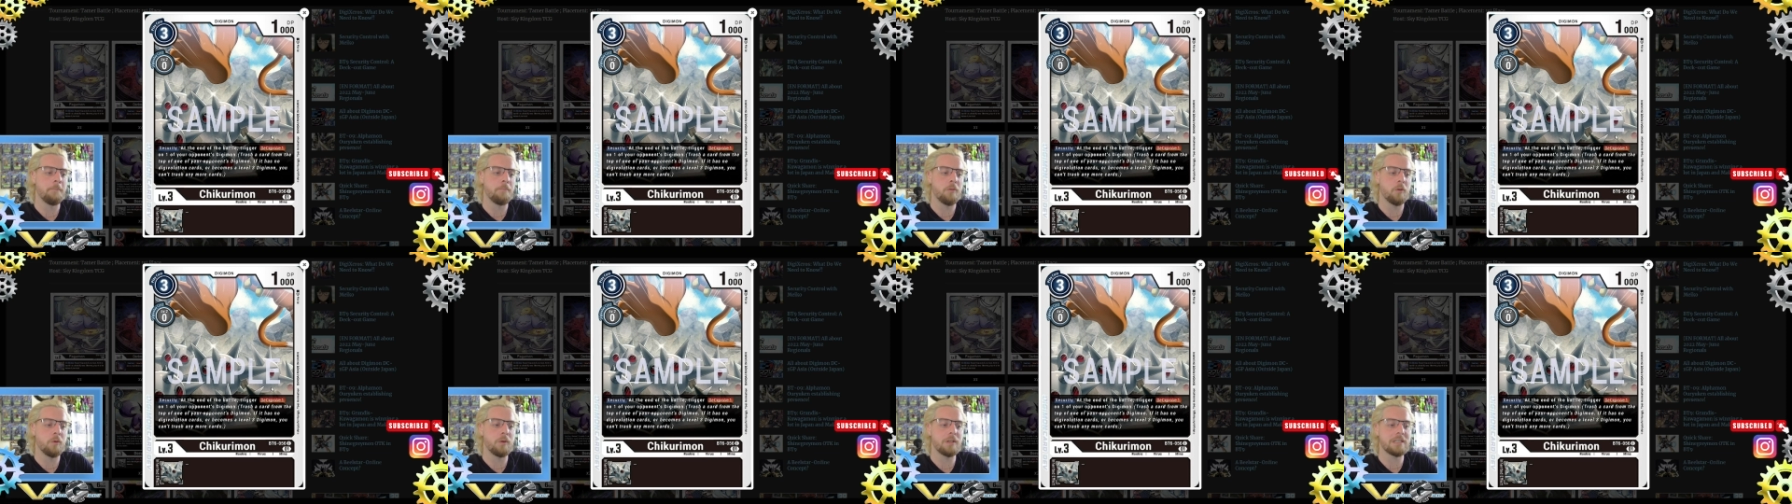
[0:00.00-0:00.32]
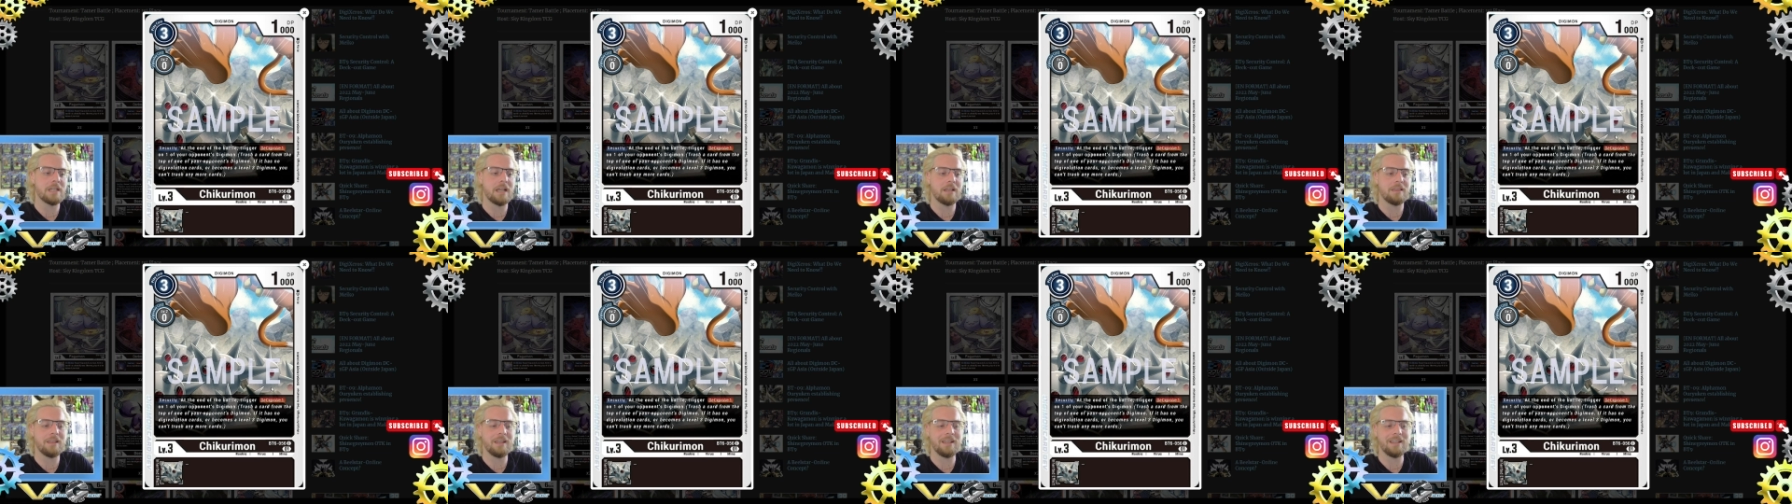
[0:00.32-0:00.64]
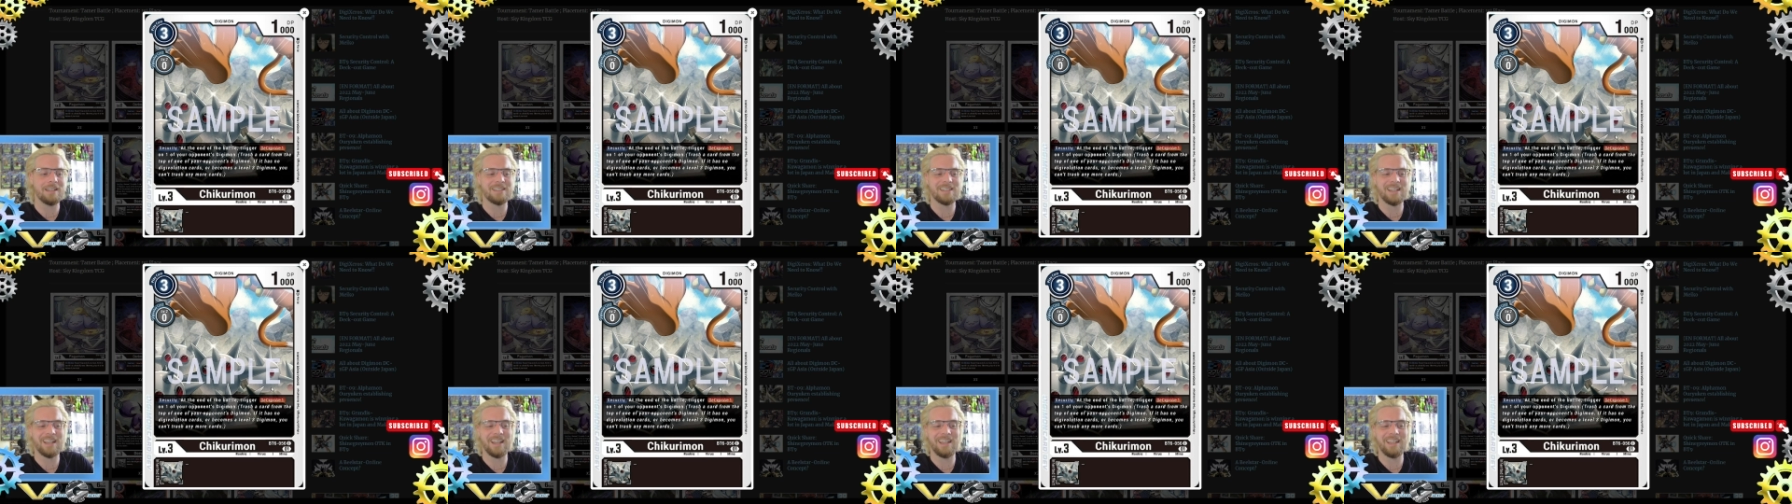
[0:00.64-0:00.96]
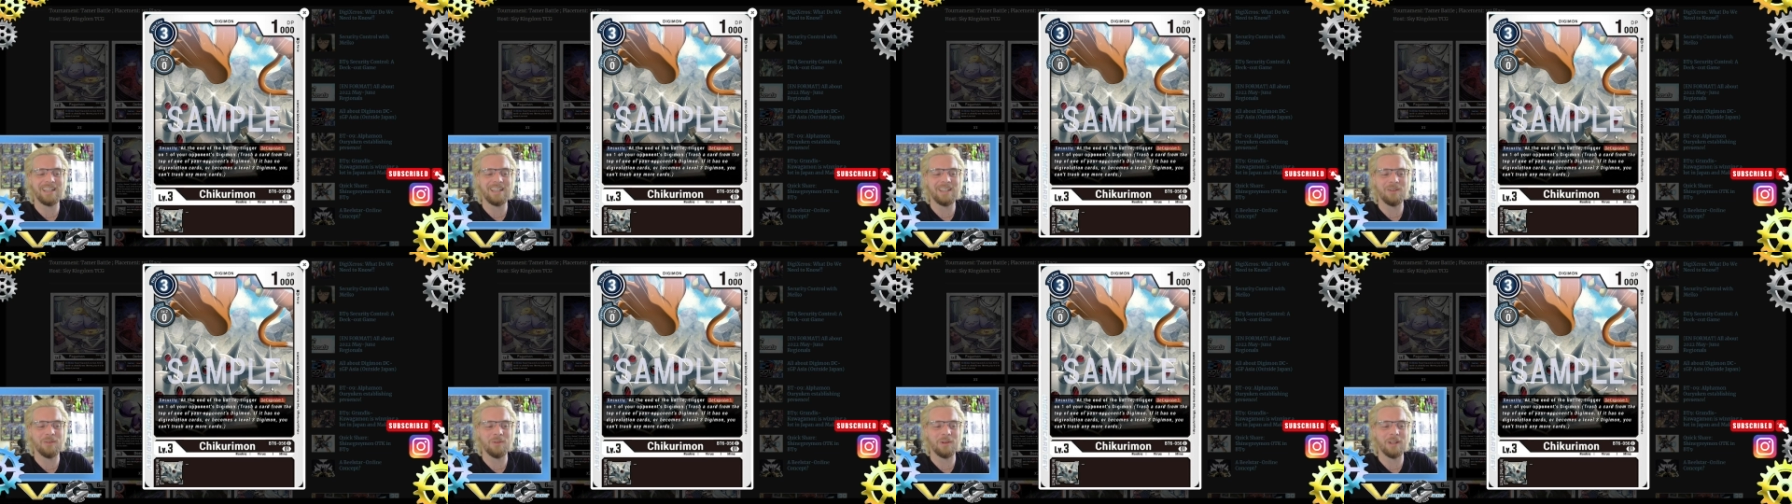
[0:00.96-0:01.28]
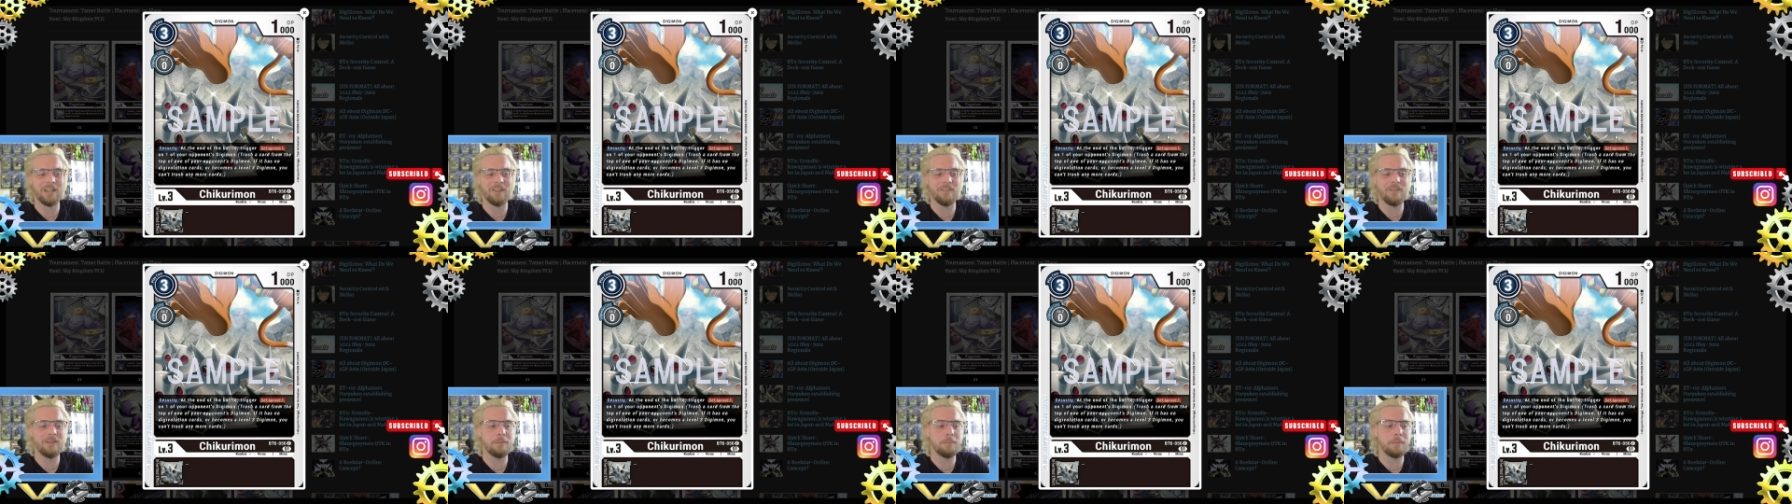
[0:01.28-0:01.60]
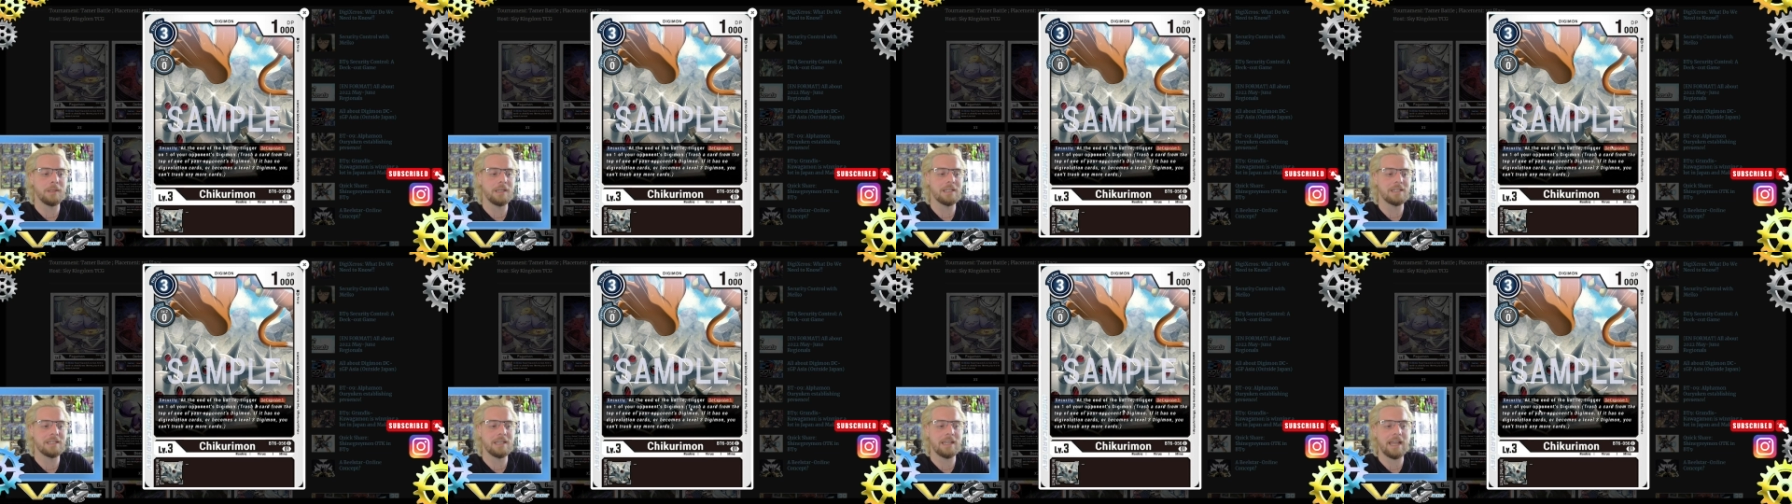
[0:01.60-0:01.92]
which I think is kind of irrelevant
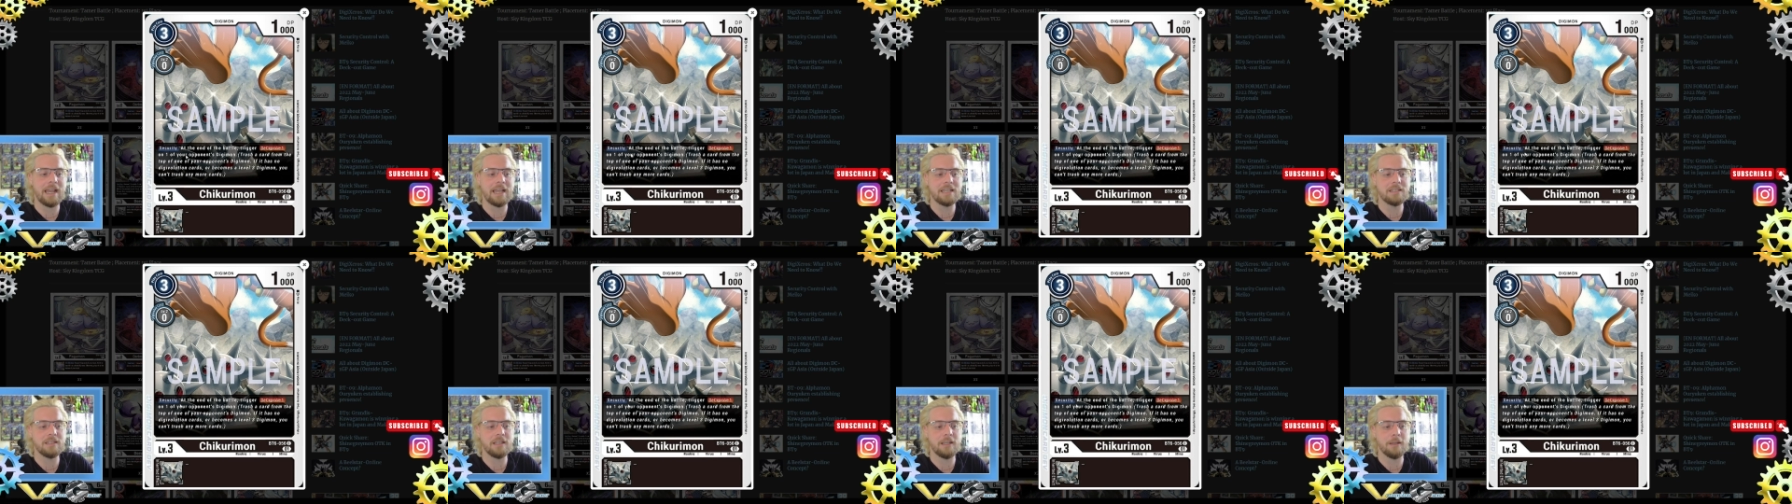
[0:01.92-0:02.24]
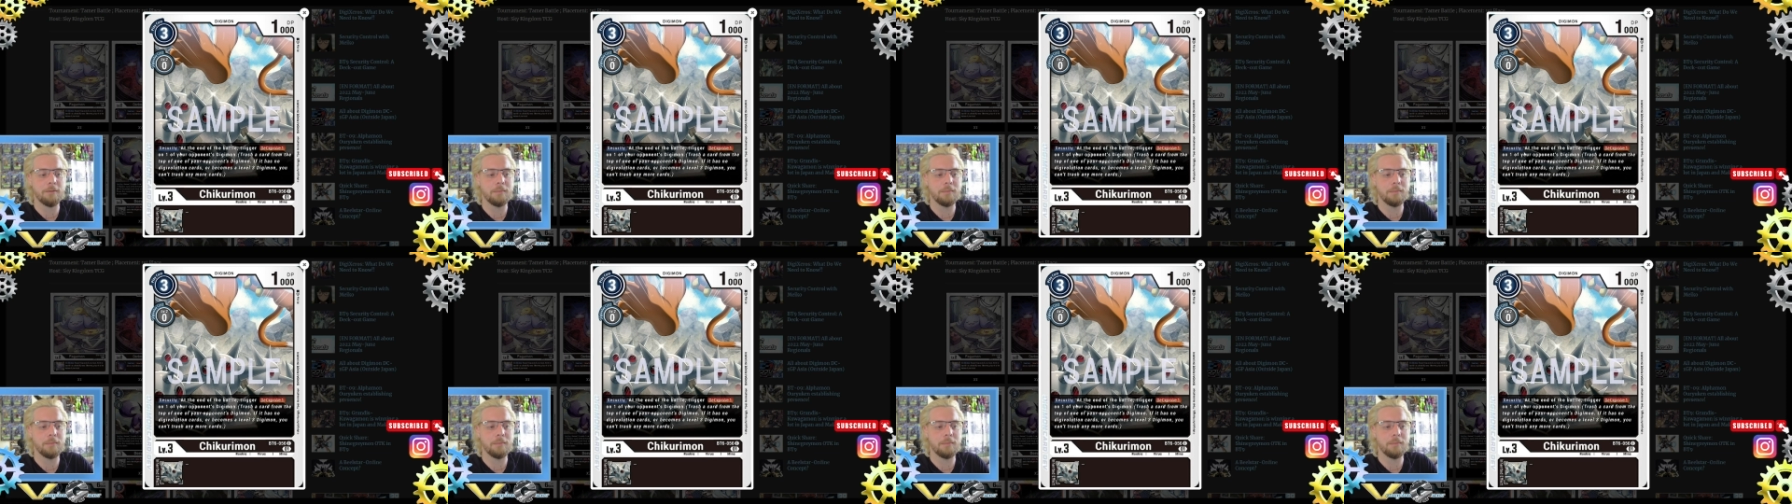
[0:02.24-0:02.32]
because it has the